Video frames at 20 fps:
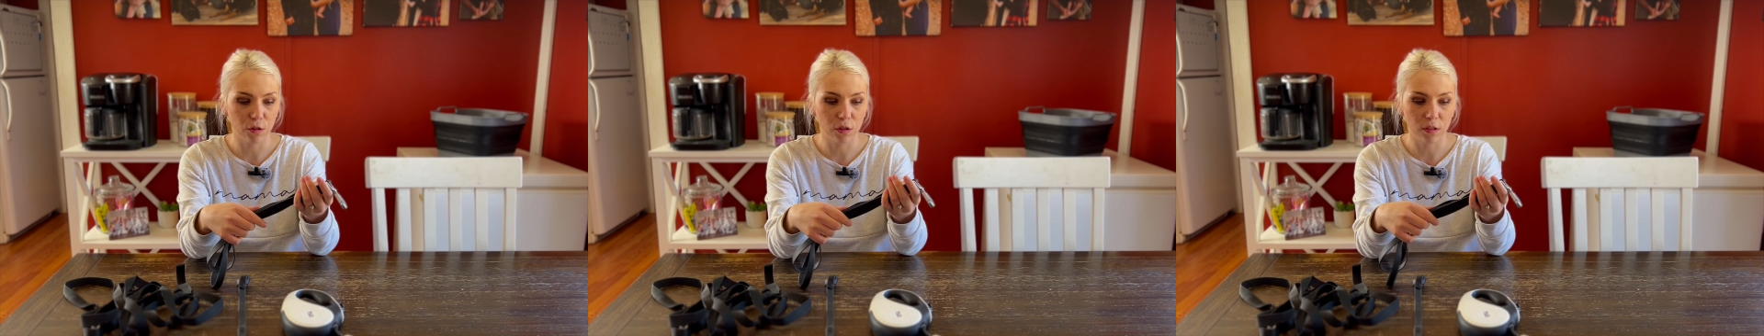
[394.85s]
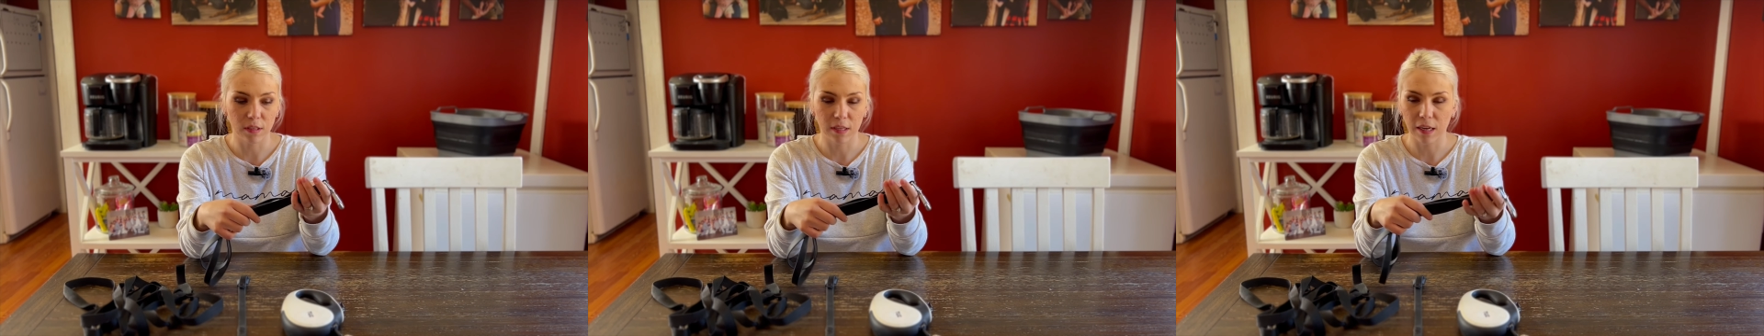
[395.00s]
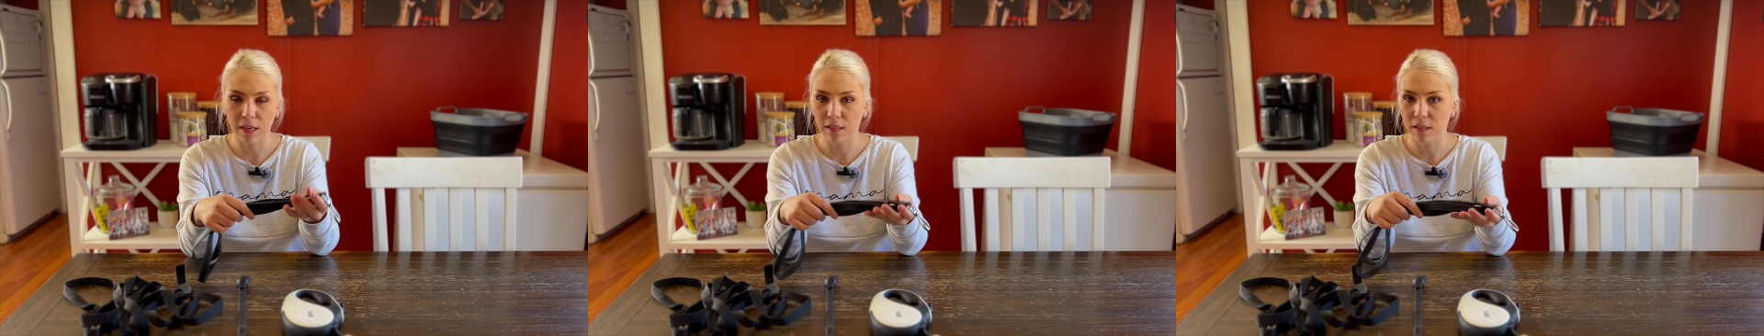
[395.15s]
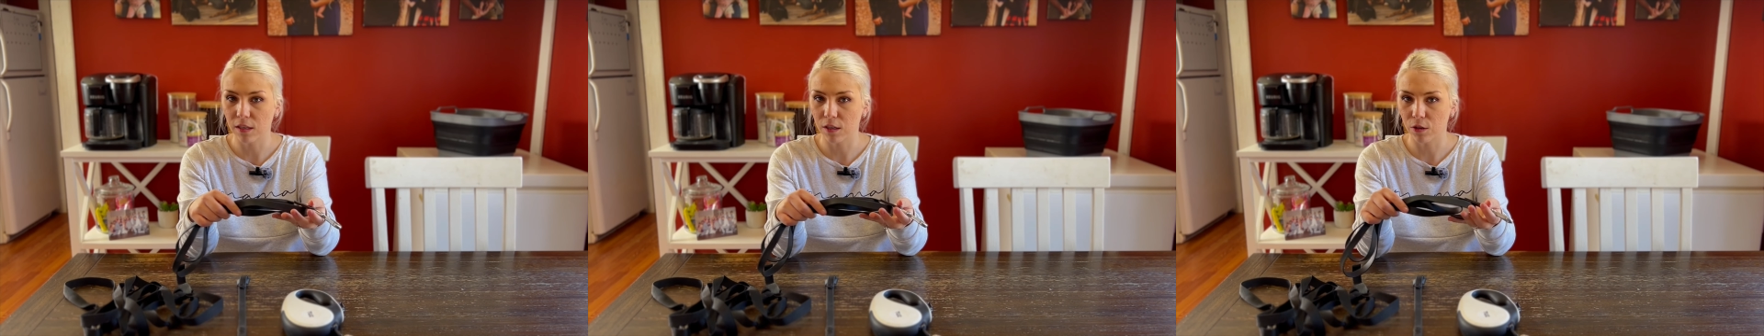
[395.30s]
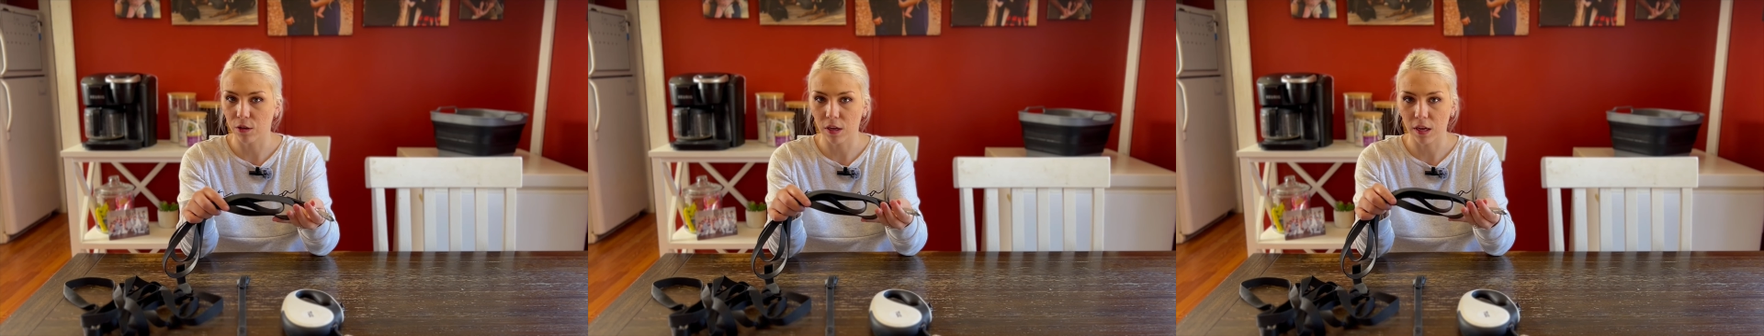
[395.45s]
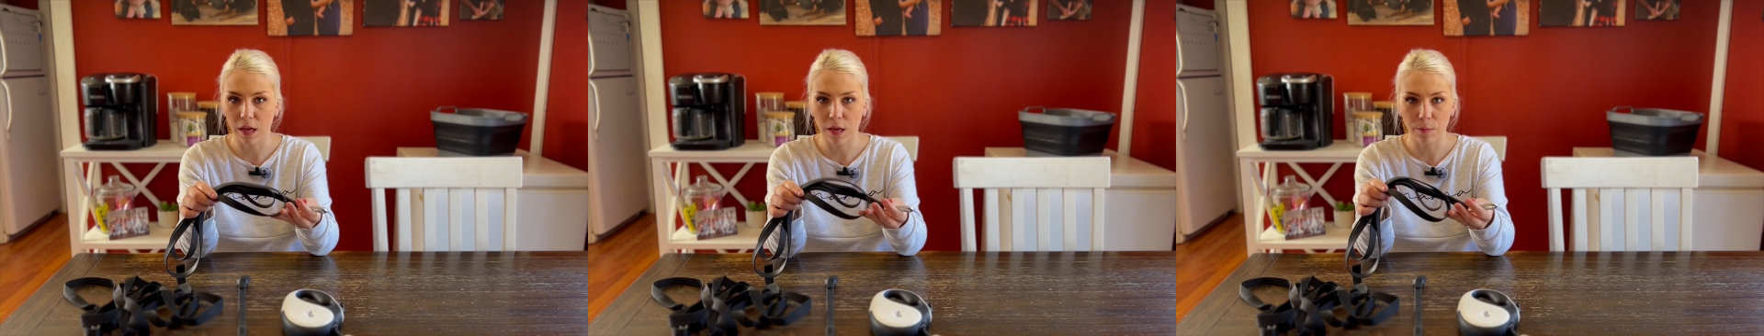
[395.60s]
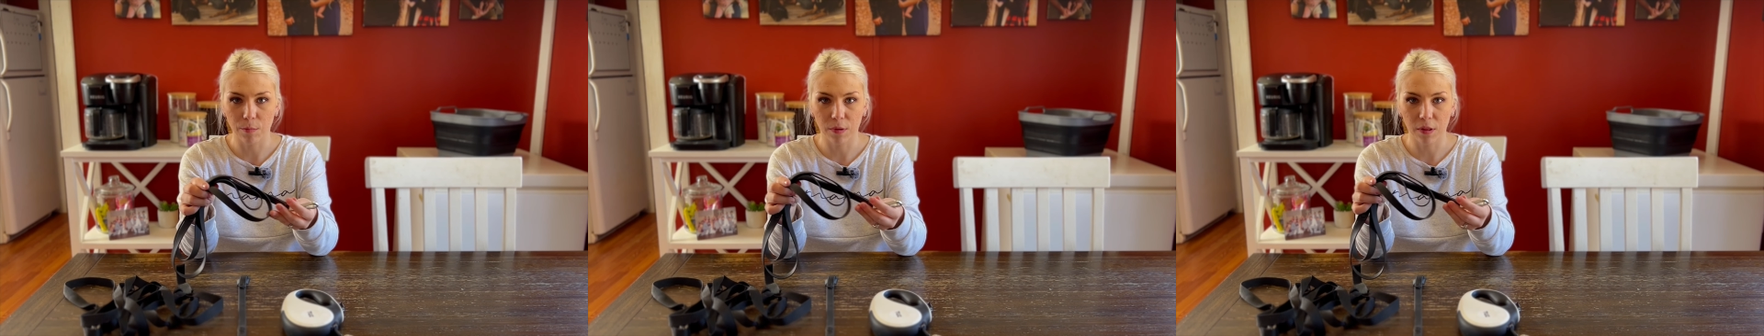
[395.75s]
just easier to
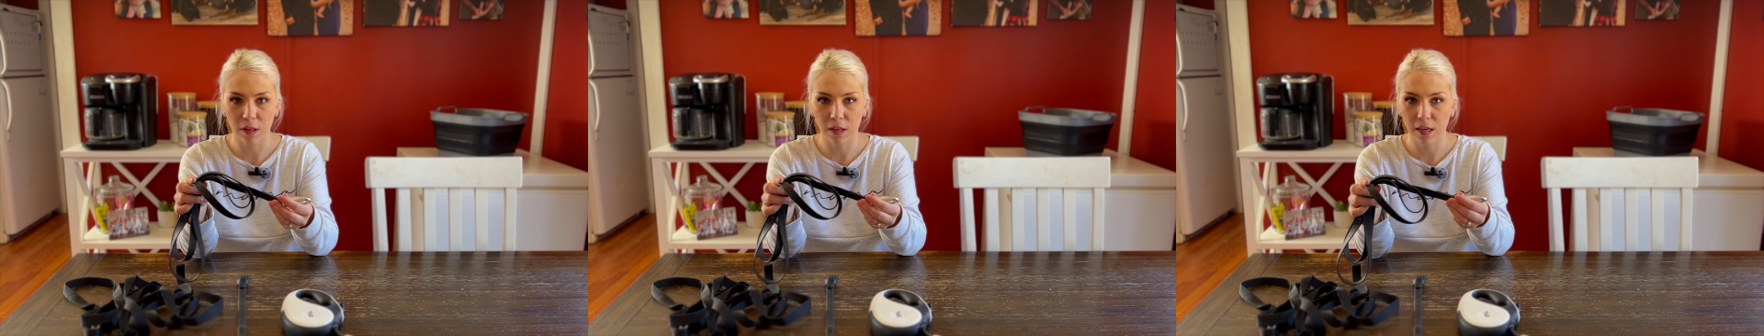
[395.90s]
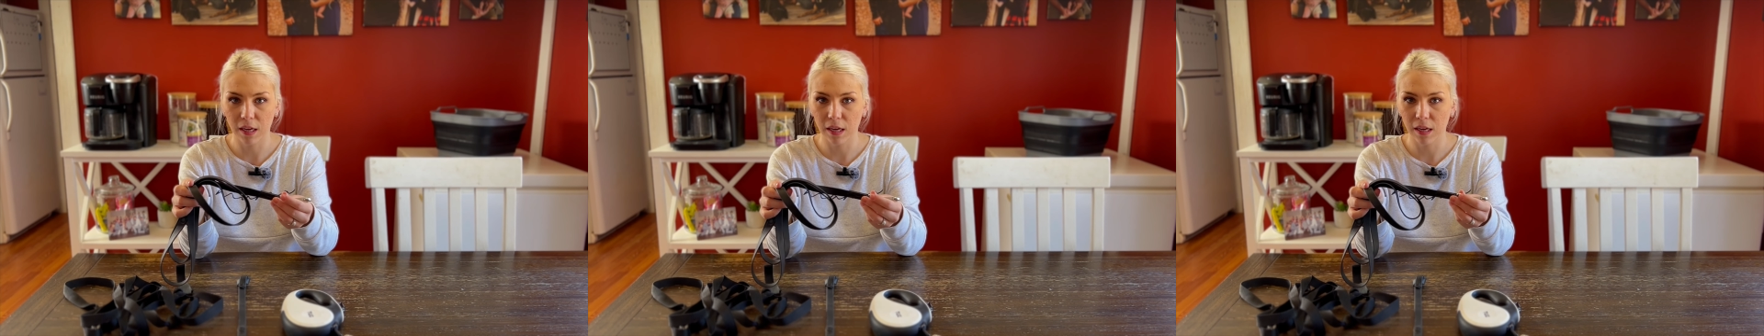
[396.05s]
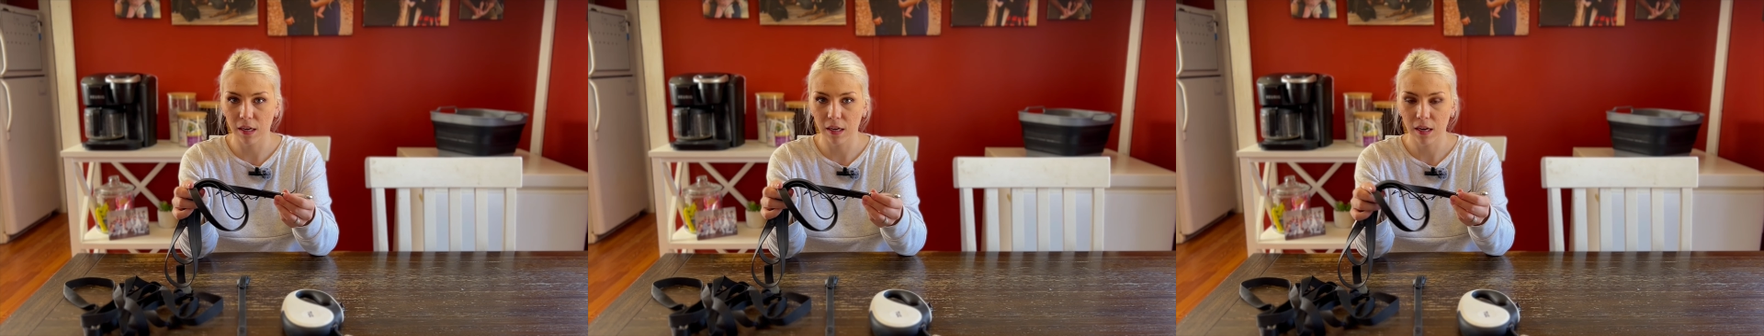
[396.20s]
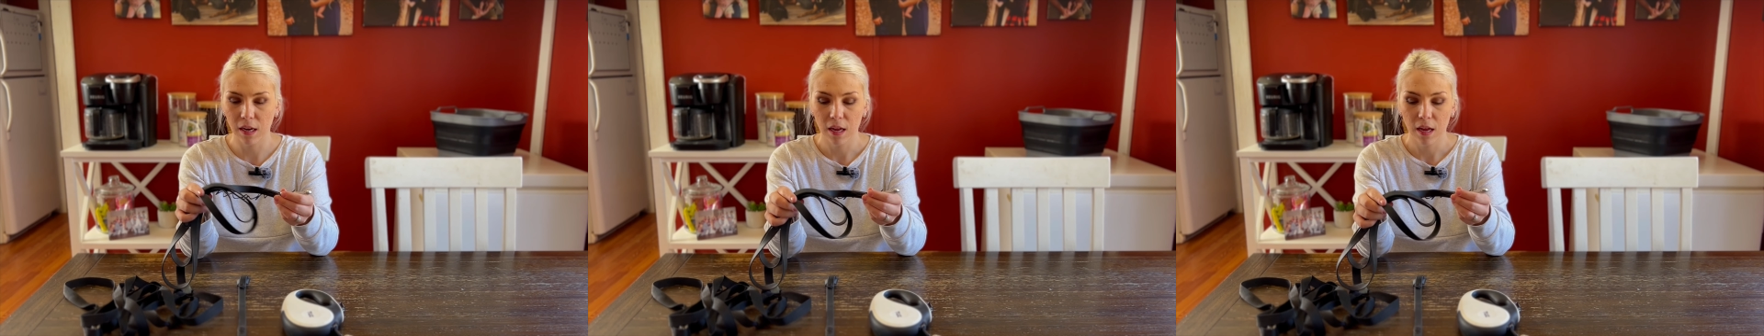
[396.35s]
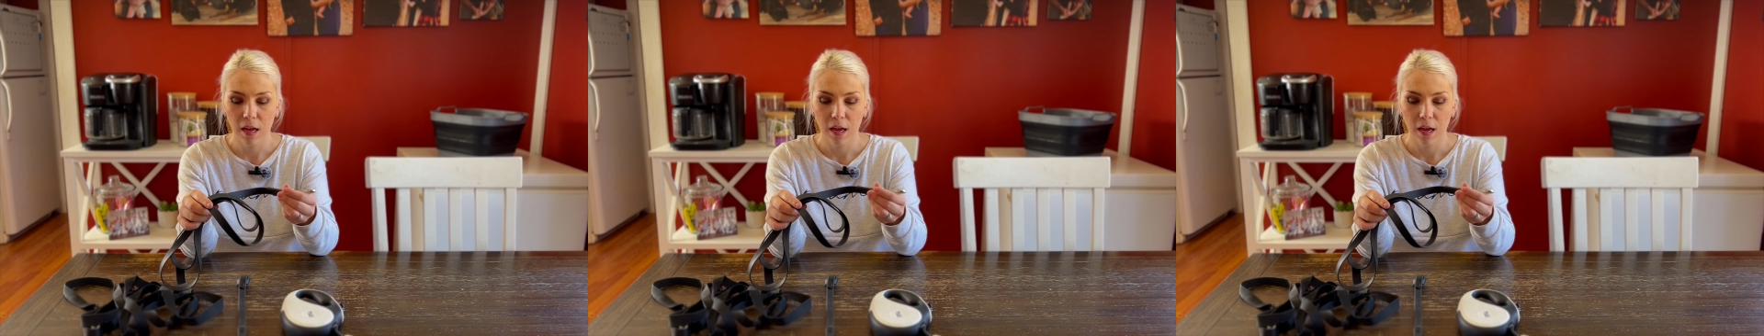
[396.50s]
keep clean